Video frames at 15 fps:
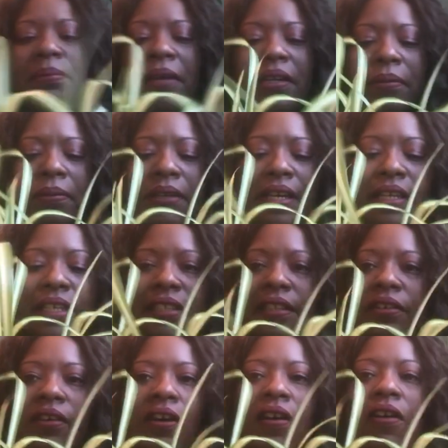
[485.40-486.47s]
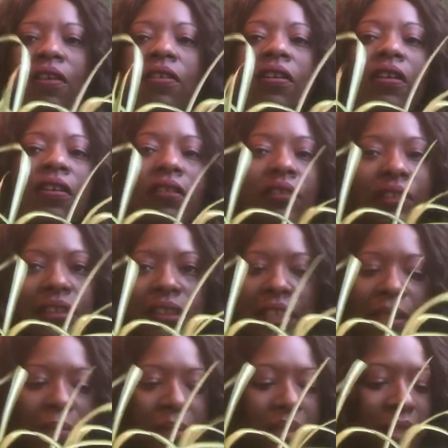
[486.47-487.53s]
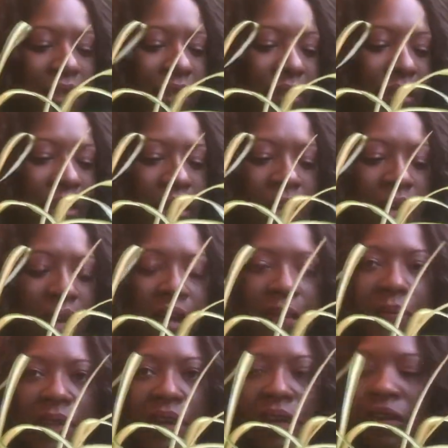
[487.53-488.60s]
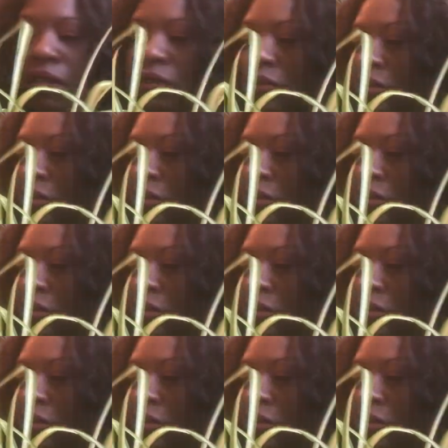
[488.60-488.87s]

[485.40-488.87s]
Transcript: spider plant. They're all called the same thing. They all